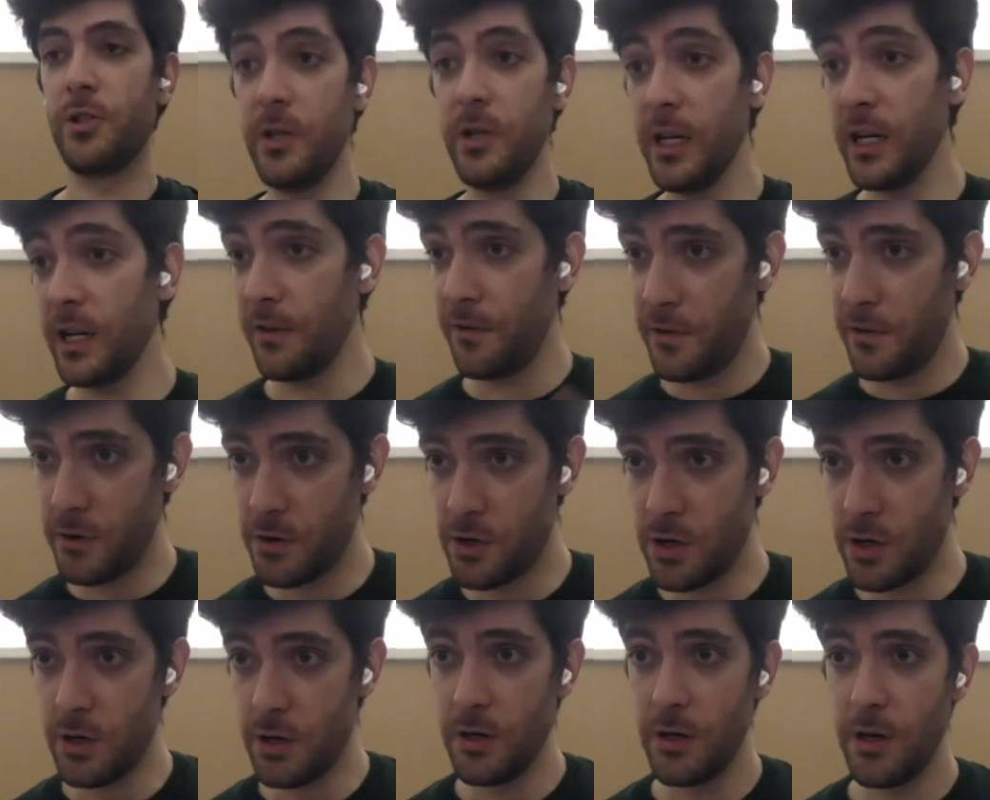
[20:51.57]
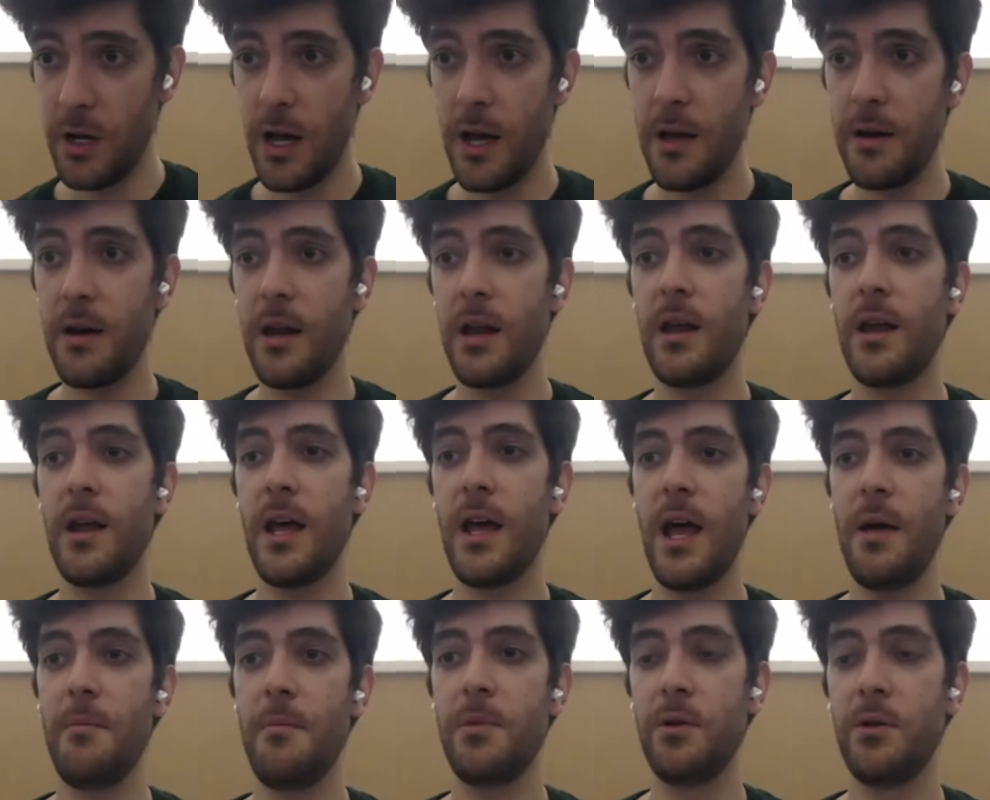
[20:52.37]
you're returning a feature,
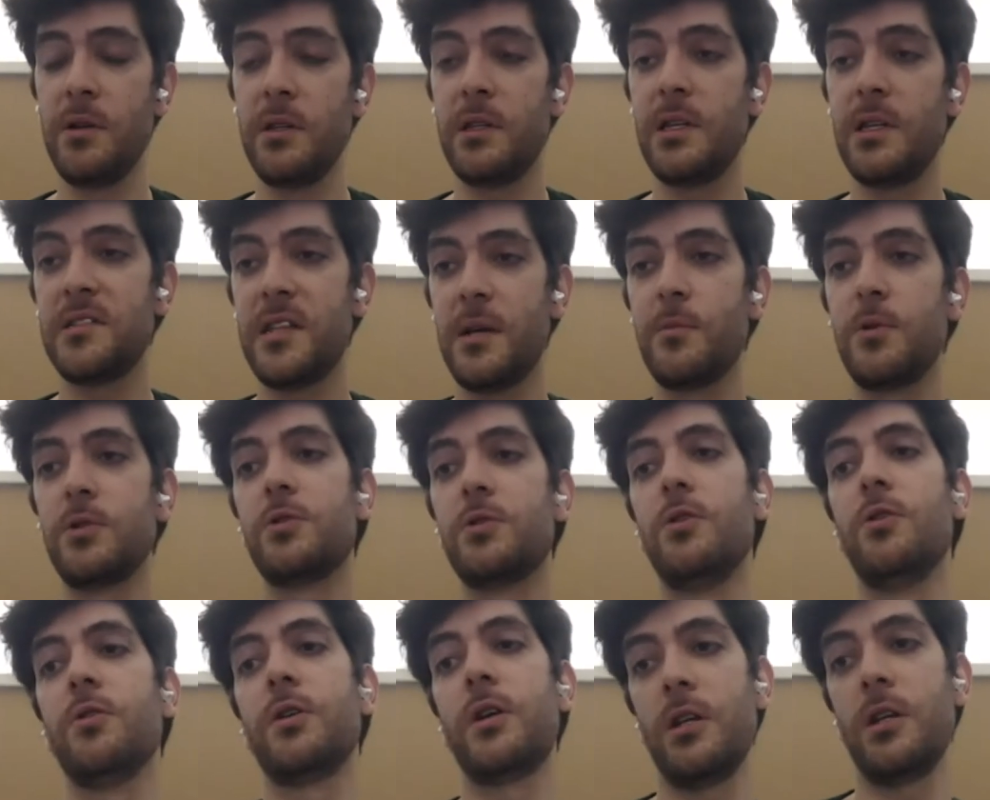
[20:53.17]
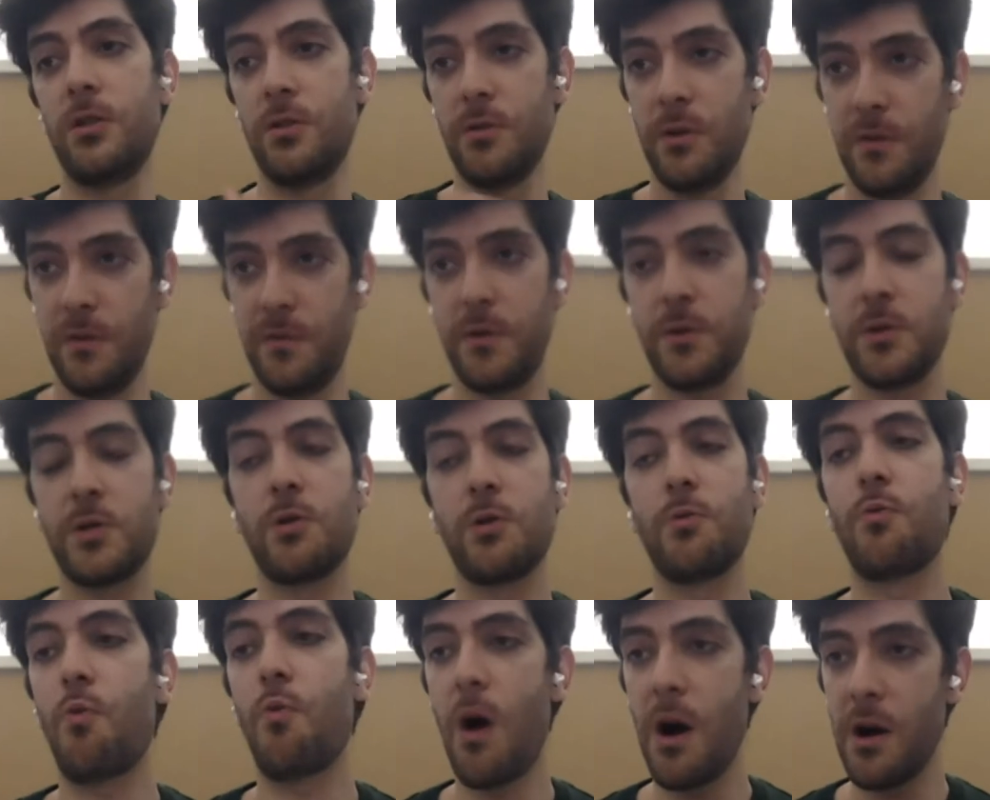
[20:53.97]
and MUnit is able to look
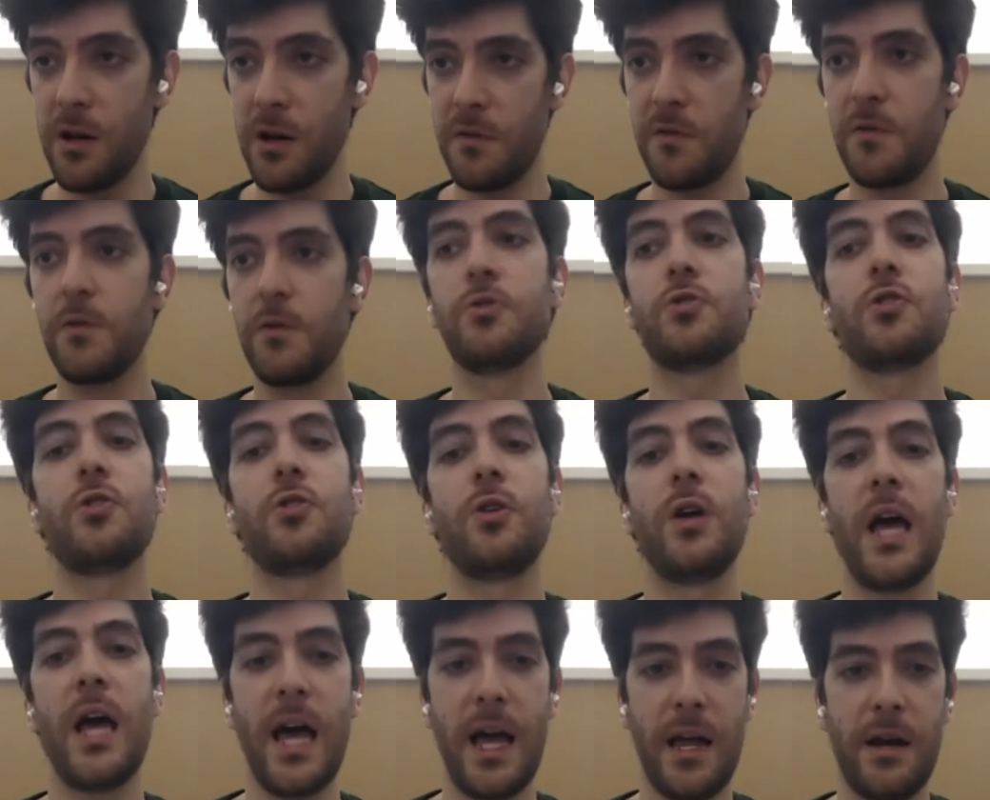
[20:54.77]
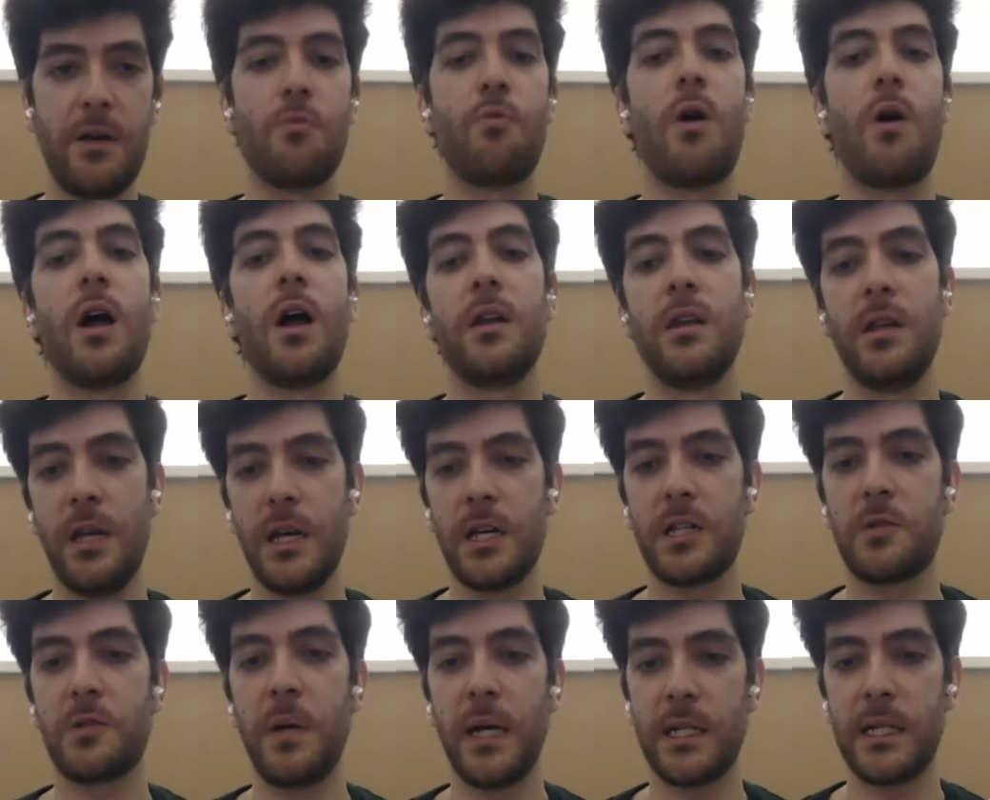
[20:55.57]
into the future, run the future,
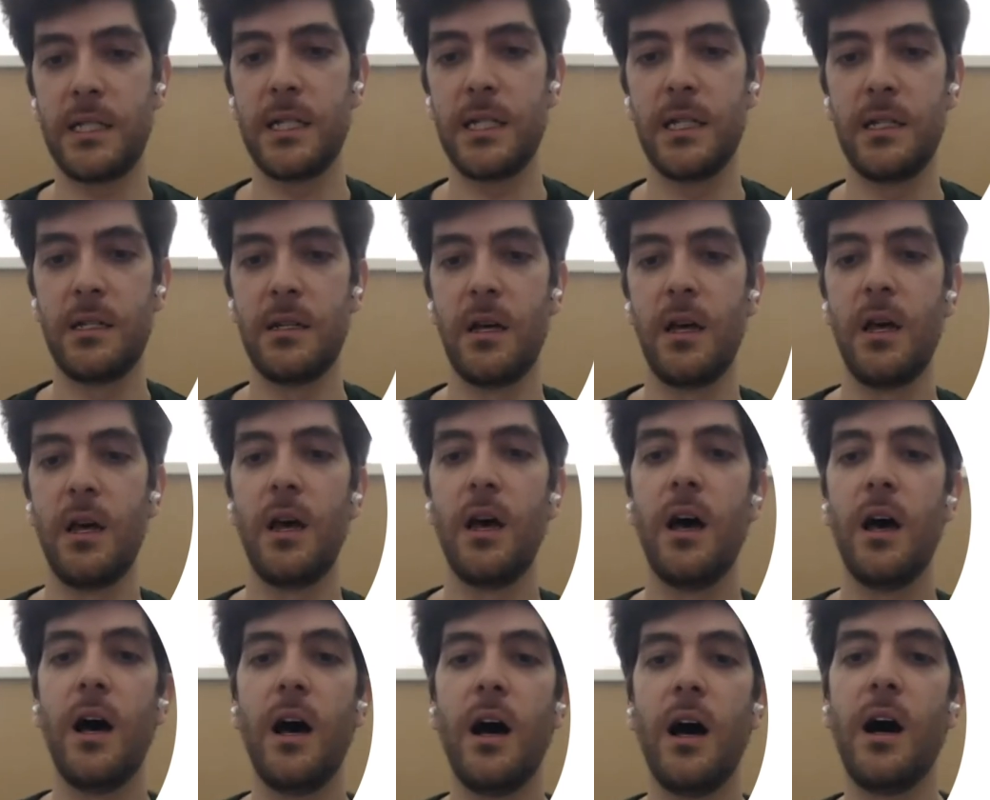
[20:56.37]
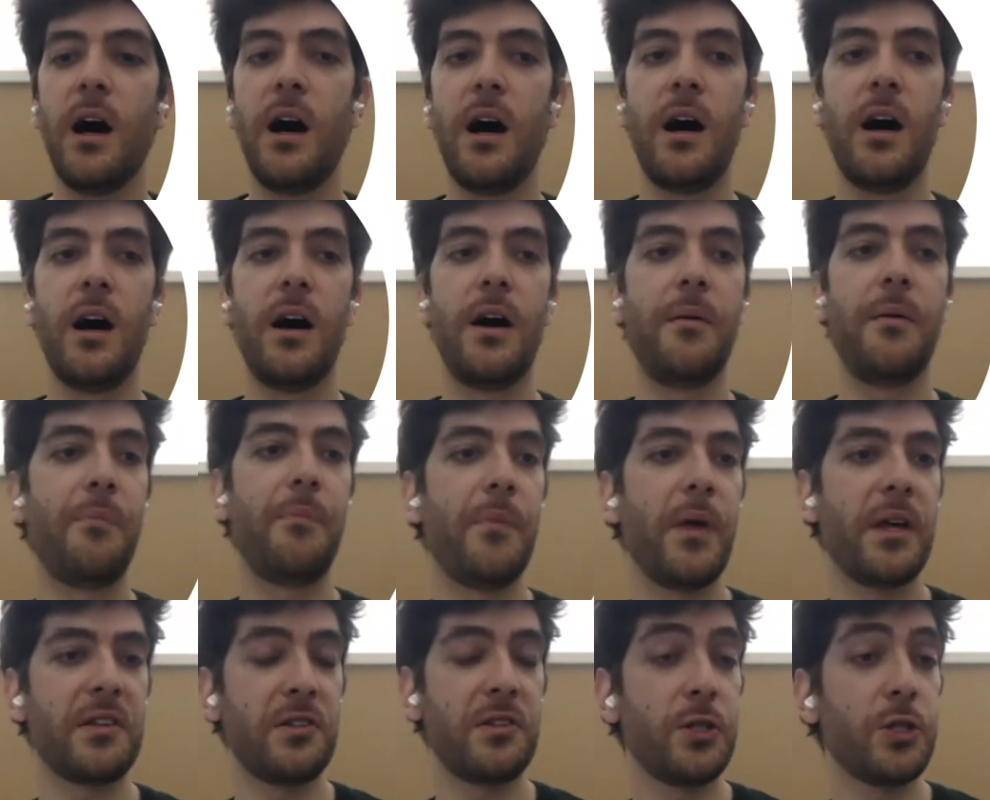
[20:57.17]
and run the expected
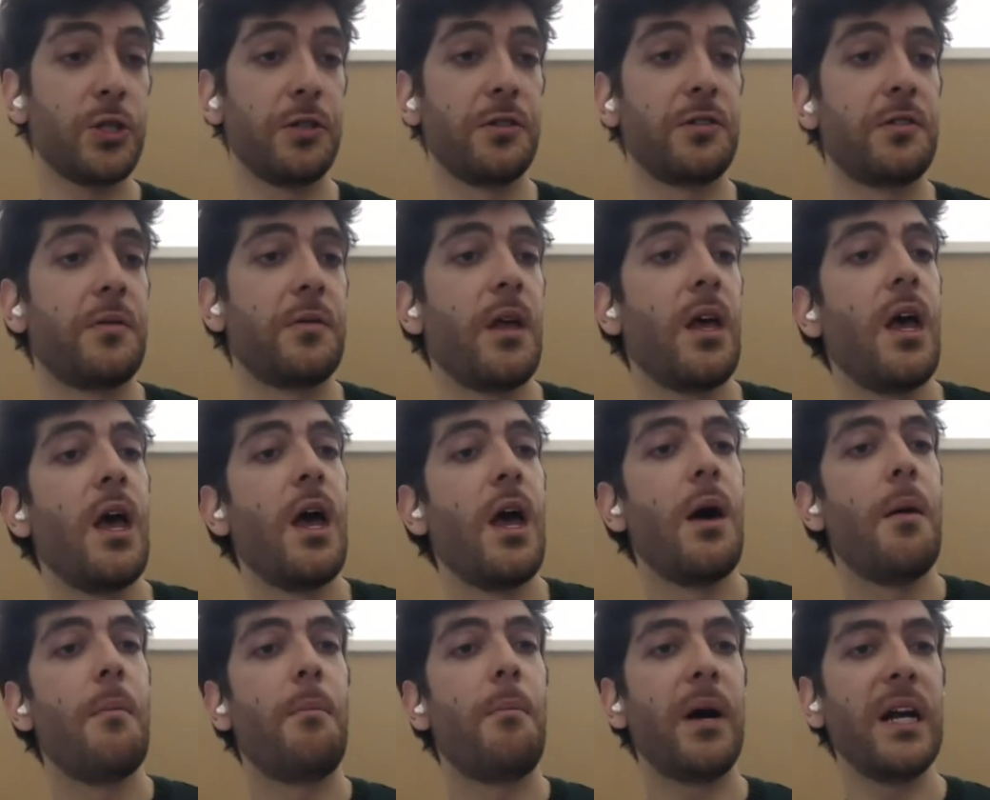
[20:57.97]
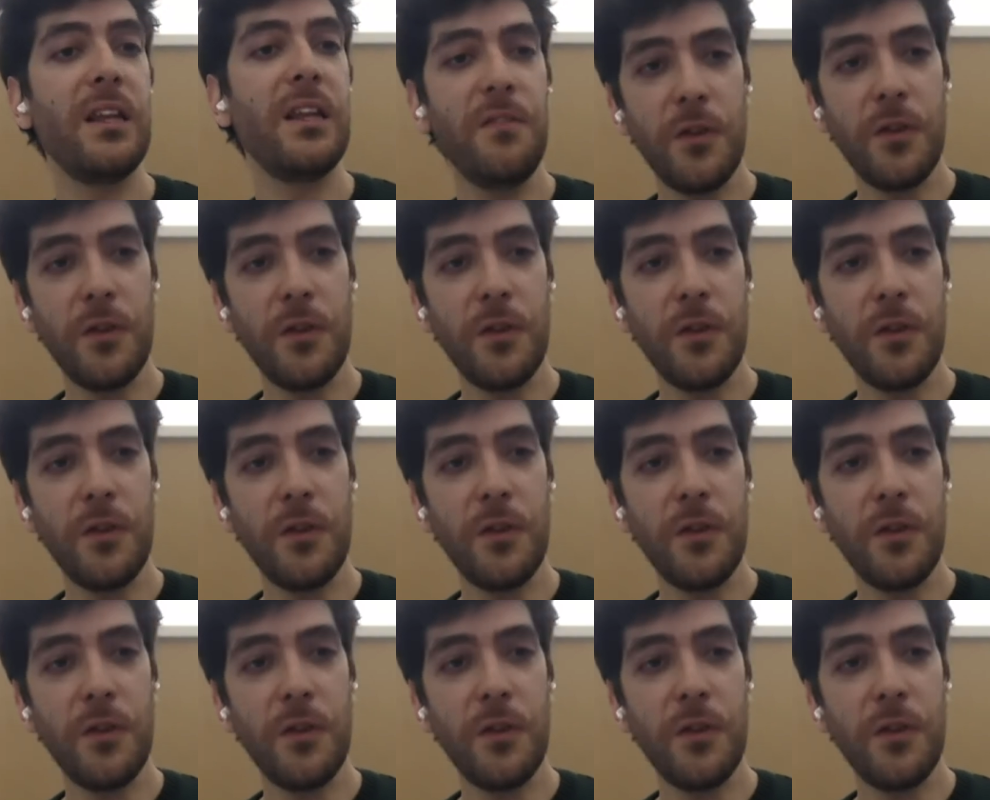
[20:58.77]
assertions.